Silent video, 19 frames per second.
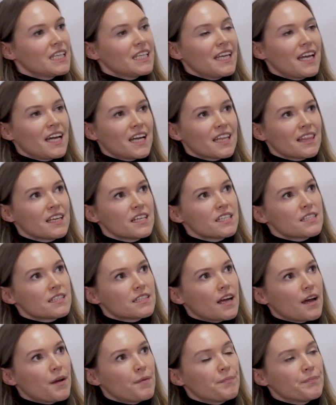Yeah, I think
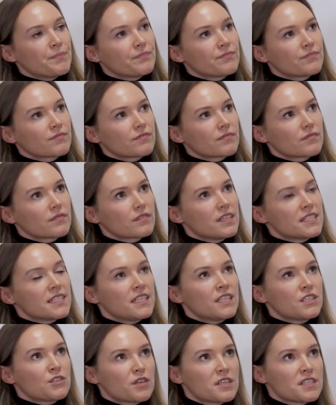it's an
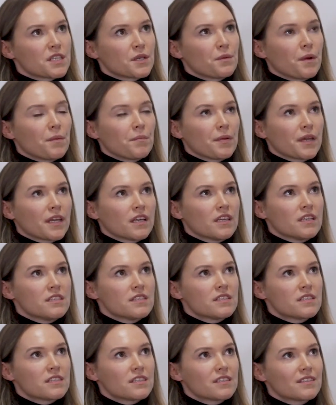interesting one
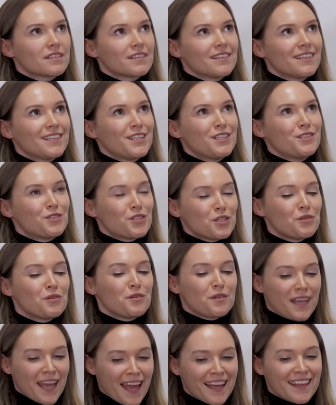because you do
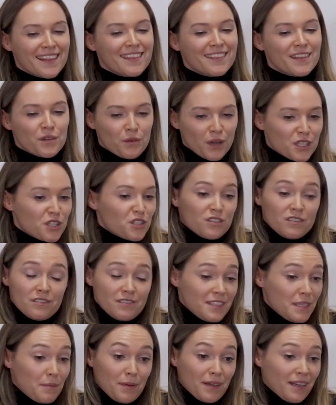get the question
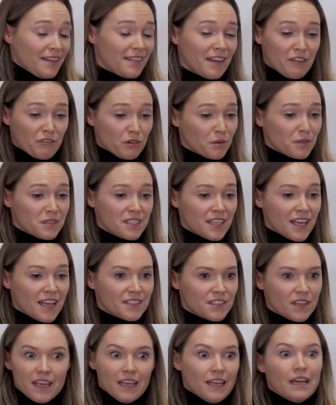typically that everyone
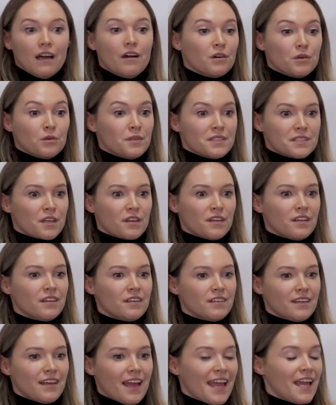says, oh, is
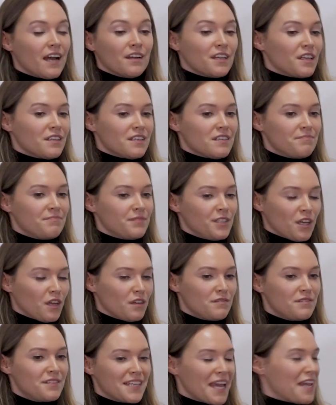AI going
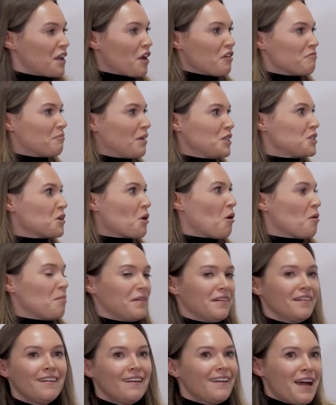to take over my job,
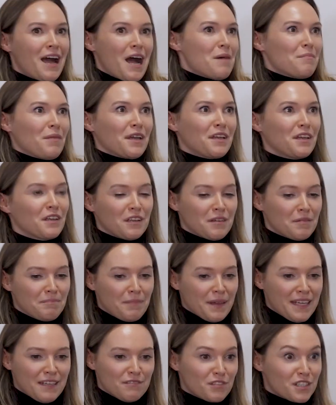and am I going to
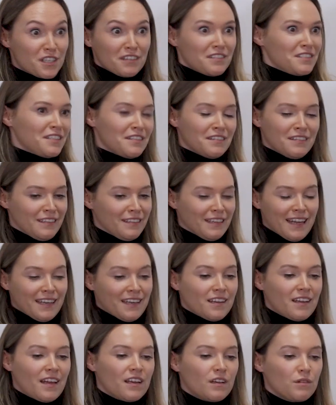be redundant
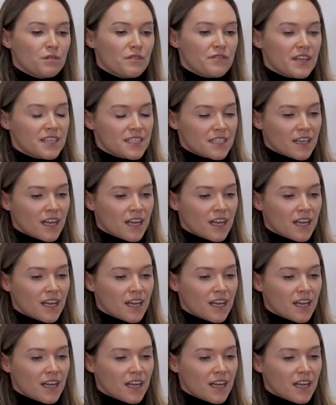and all of this?